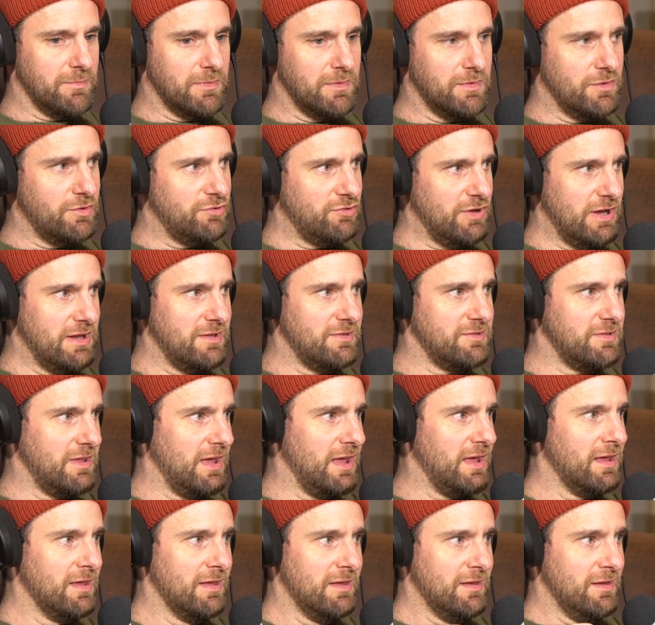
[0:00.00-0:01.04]

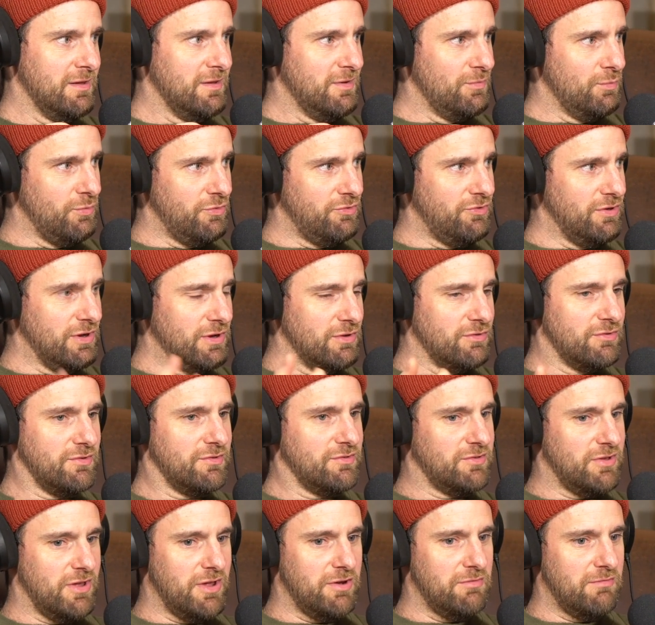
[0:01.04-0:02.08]
chainstay, which you can
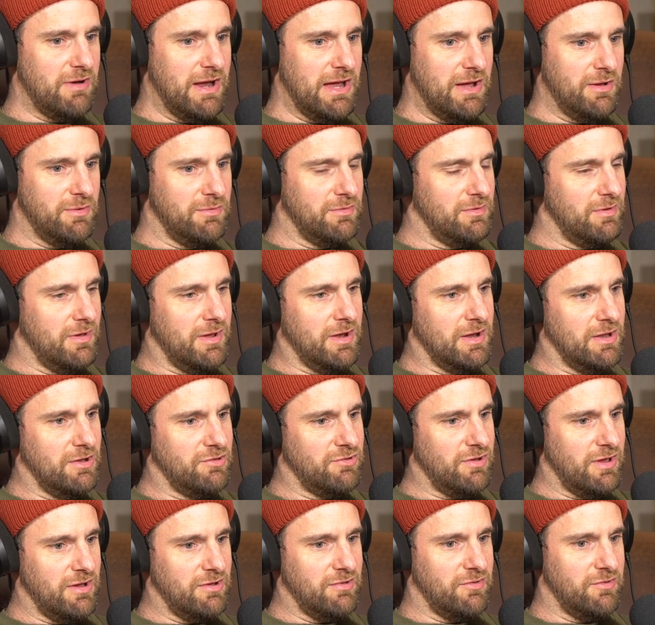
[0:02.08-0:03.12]
just turn around and it
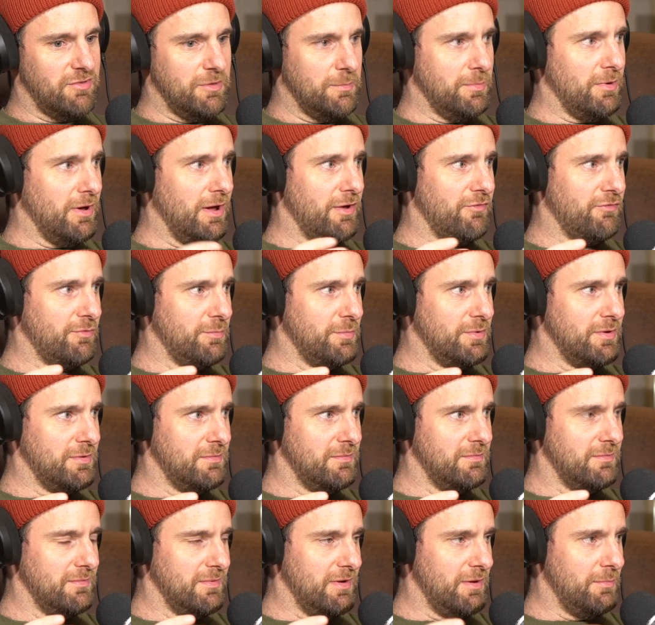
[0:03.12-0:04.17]
changes the bike from
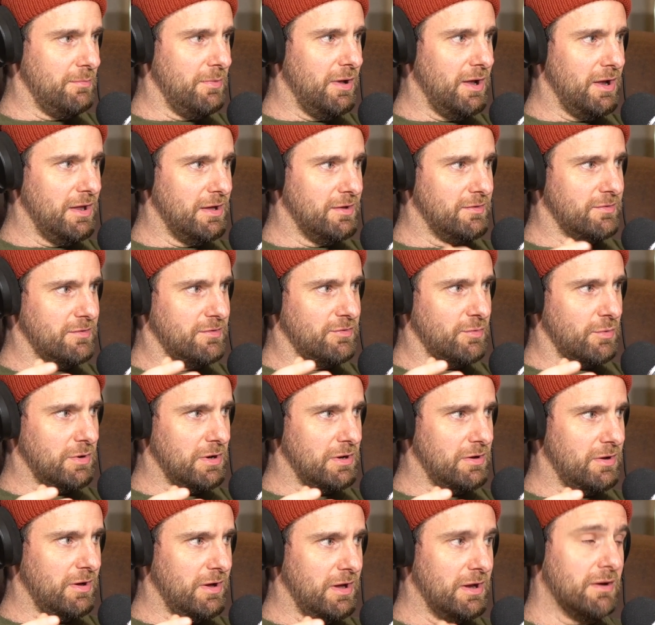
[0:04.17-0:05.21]
a Mullet to
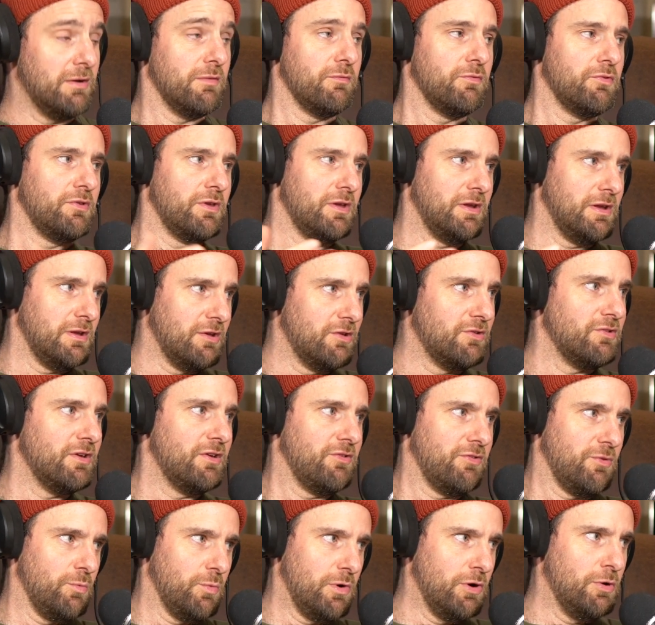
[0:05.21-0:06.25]
29. Obviously you need to
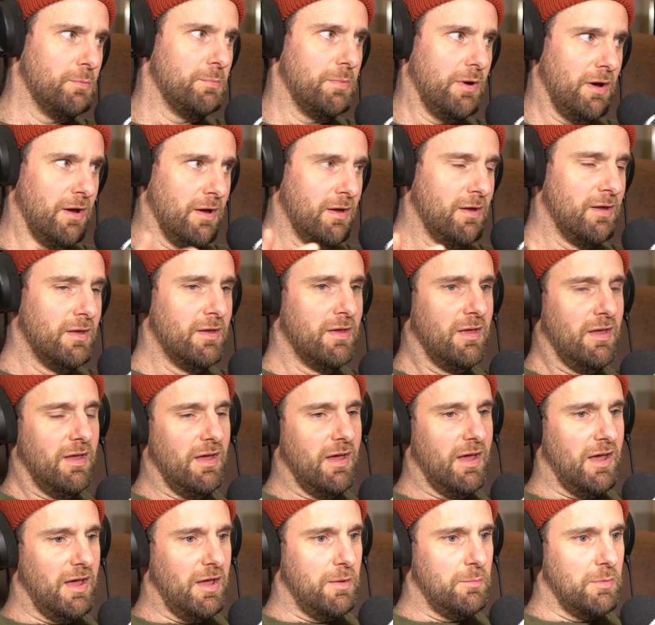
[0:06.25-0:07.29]
change the wheel, but
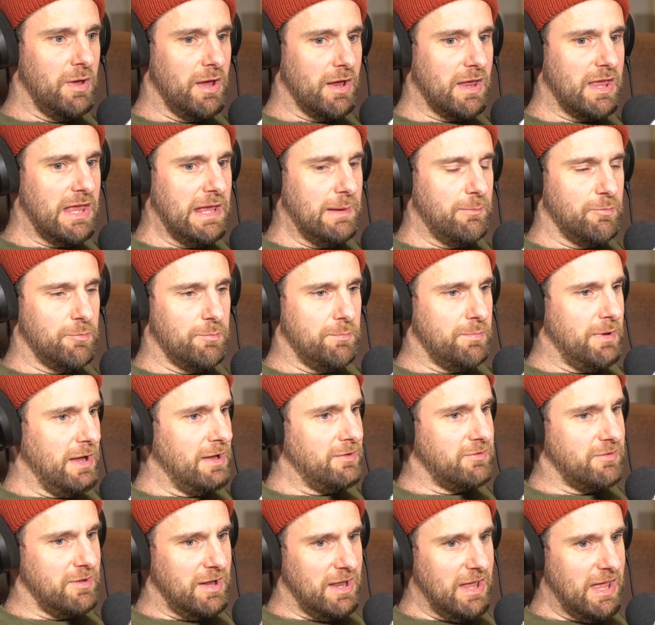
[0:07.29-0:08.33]
and keeps
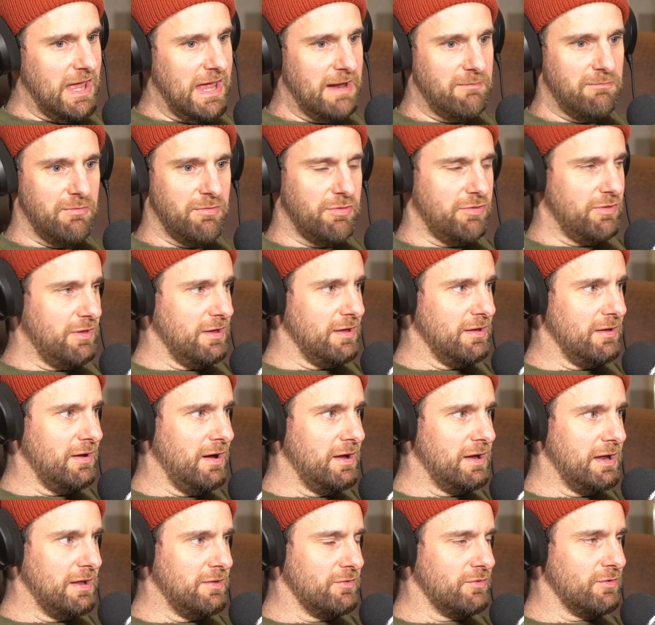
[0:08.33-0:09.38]
basically everything
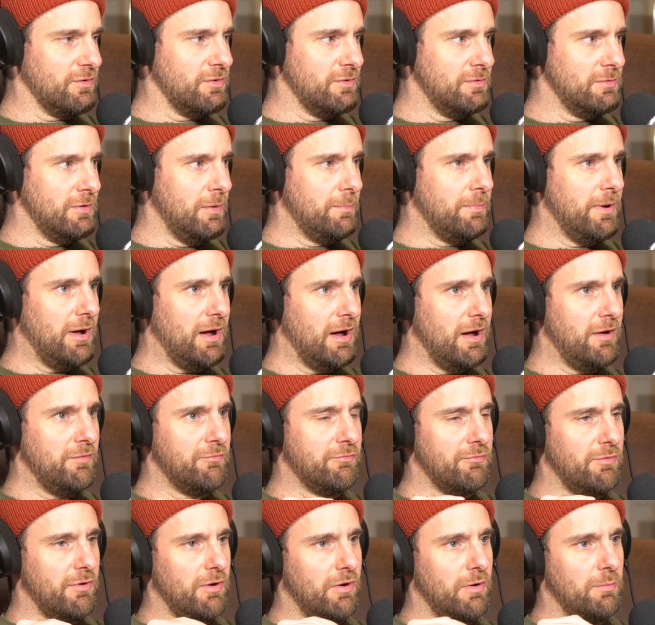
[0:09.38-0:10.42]
identical, apart
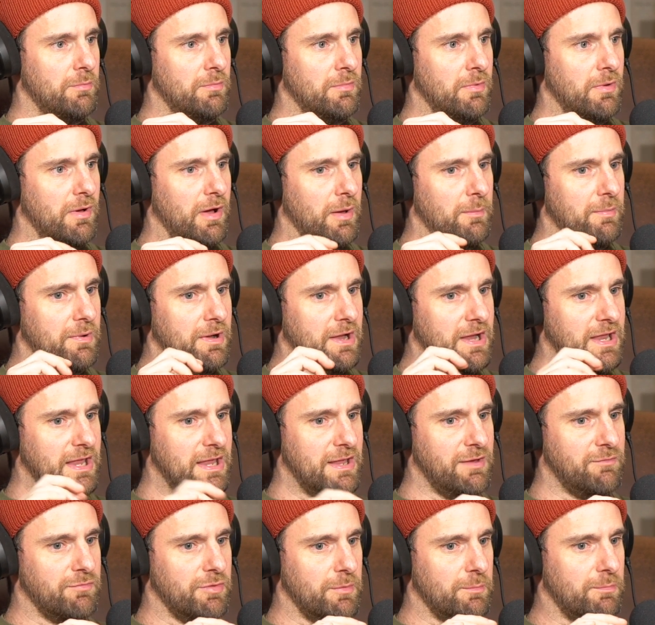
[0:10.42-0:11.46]
from, I
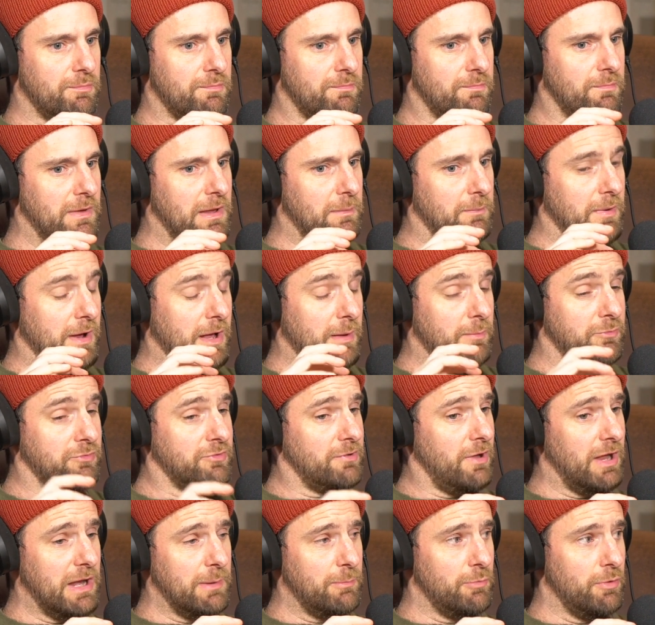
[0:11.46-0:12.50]
believe, it becomes
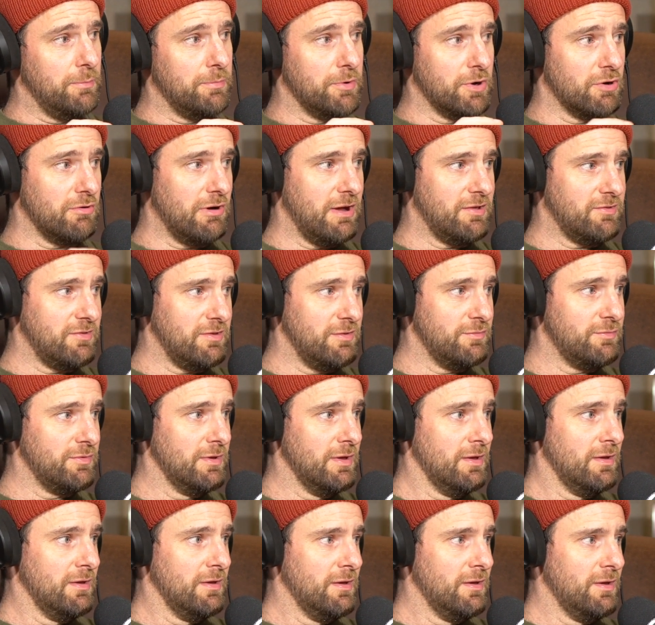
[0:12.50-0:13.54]
slightly more progressive
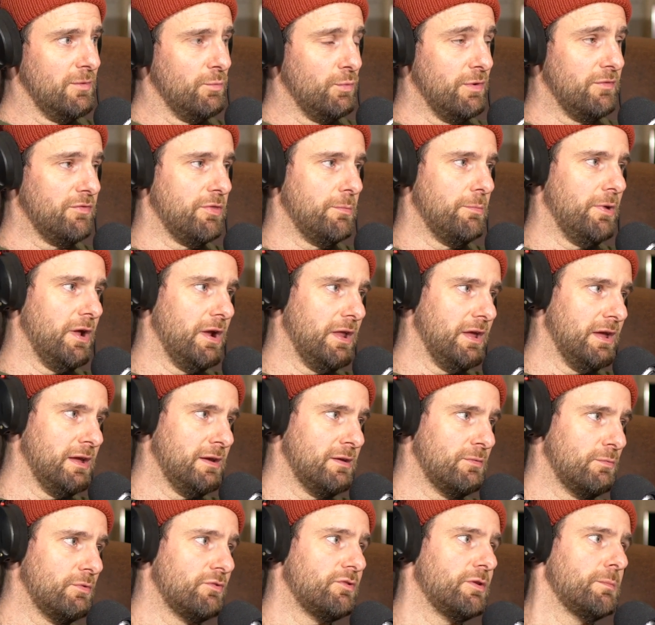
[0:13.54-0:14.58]
with the Mullet
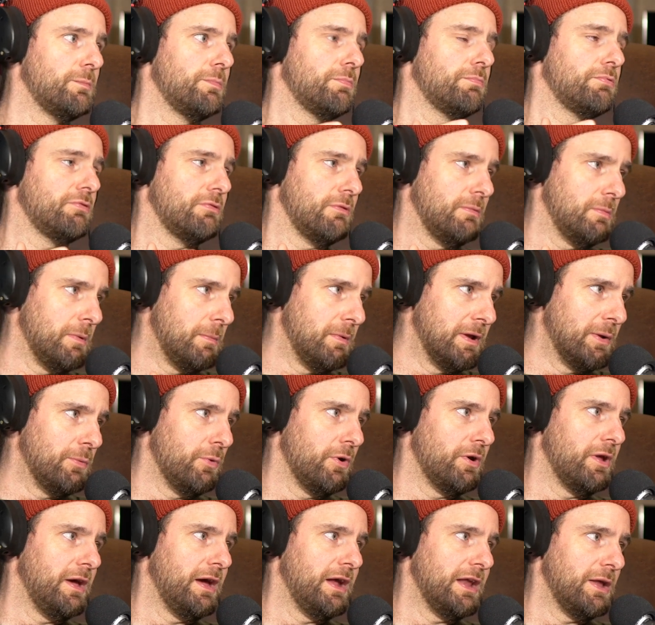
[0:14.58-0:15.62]
in, which you probably
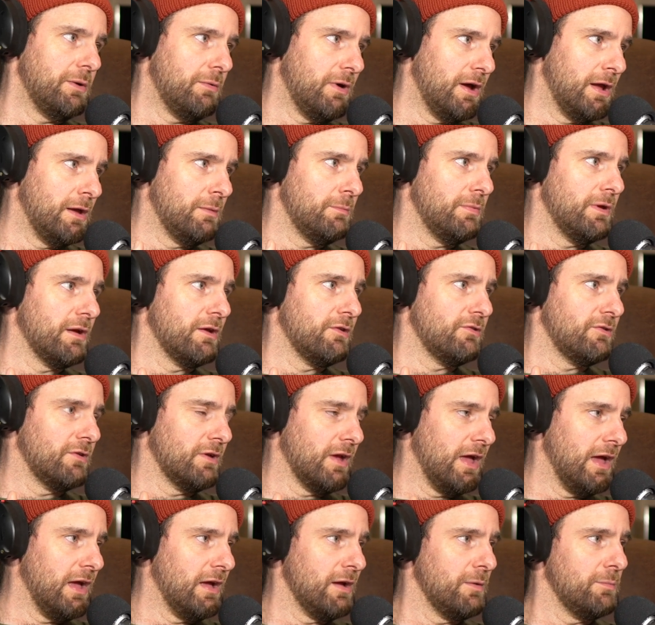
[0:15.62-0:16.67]
want anyway, because
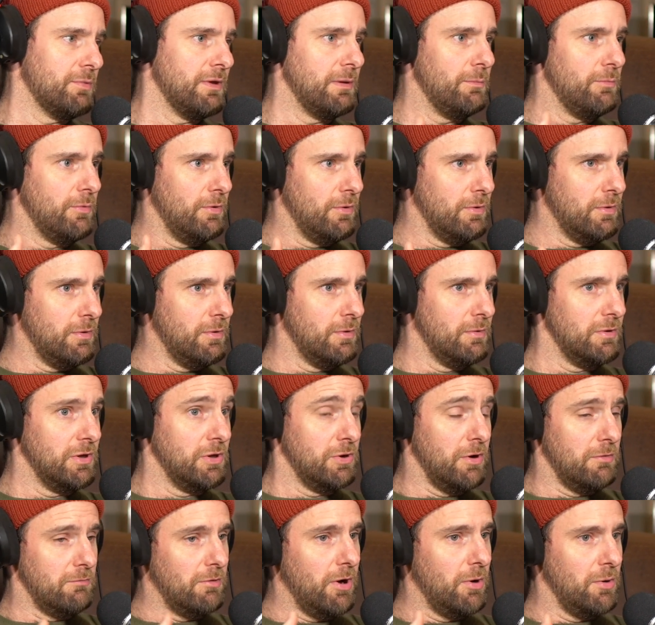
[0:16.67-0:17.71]
you're getting a bit more,
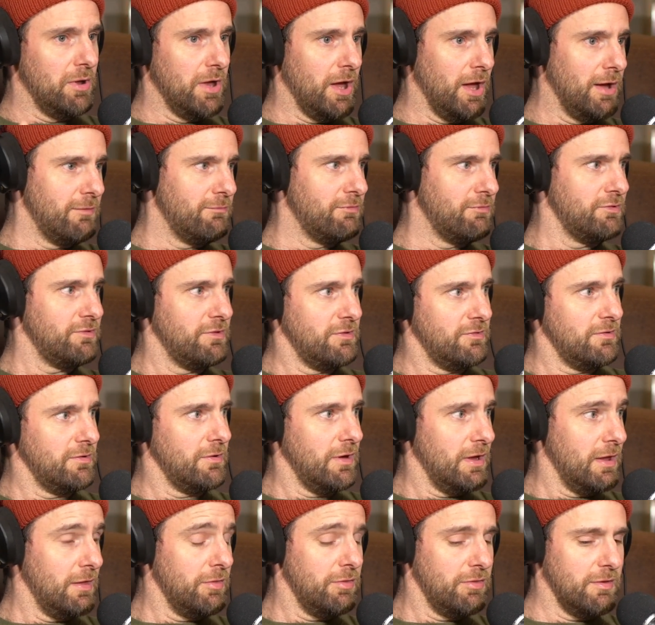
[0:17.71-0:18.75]
you're not rolling over as easy, you're
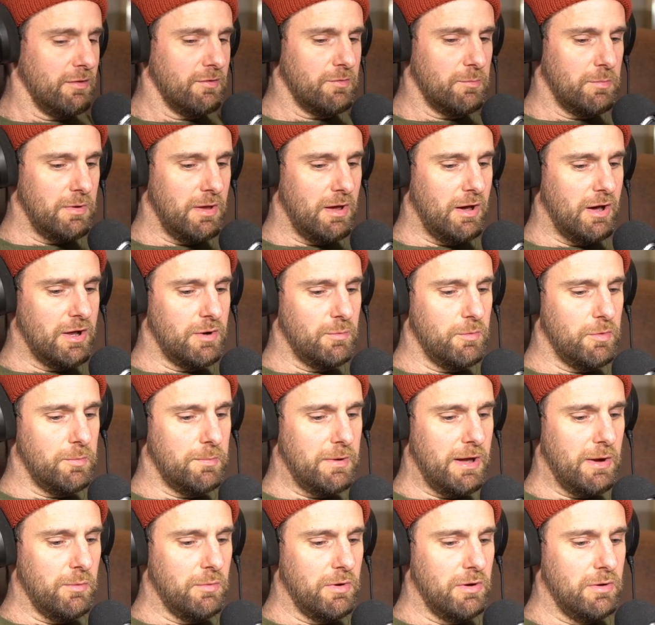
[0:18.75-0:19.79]
hitting things a bit harder with the
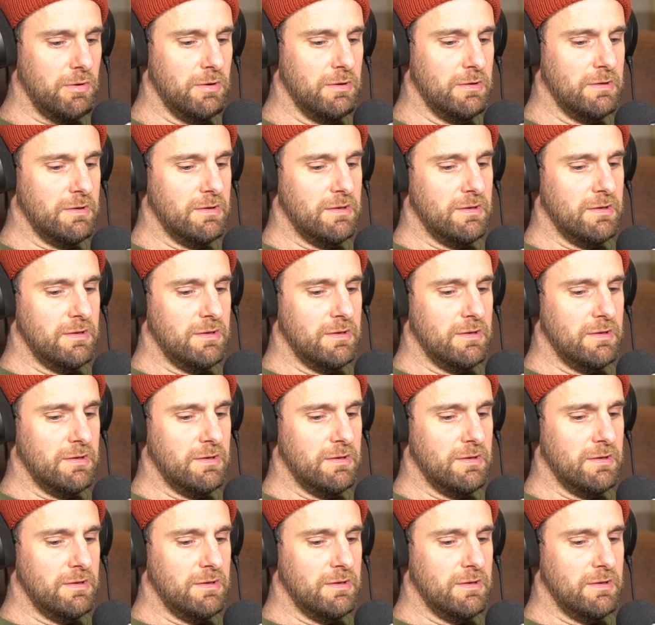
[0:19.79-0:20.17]
back wheel.